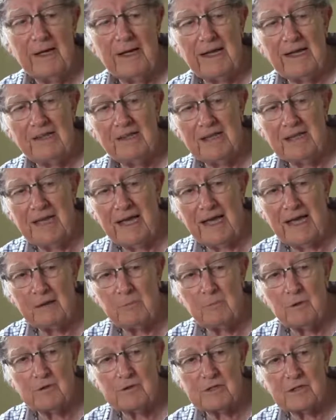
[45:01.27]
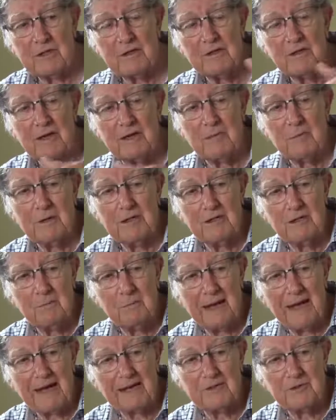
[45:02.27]
and the animals can come in the
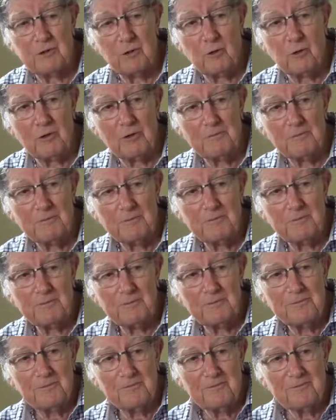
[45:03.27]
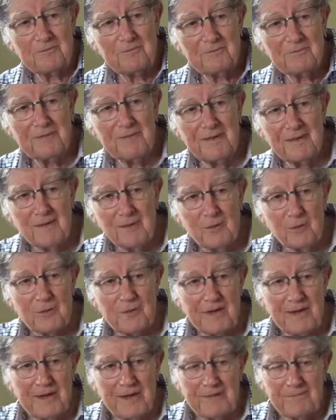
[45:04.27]
back door.
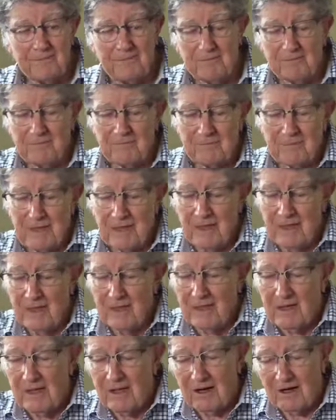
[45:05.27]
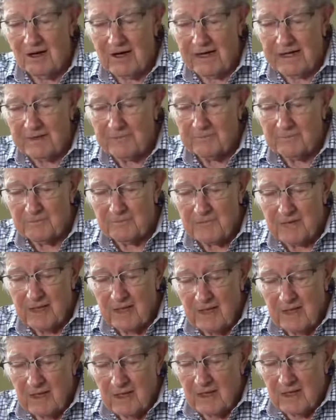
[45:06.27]
Okay? All right.
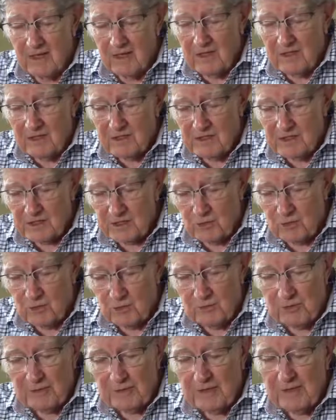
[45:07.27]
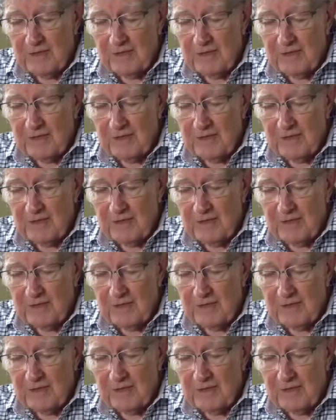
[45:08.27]
So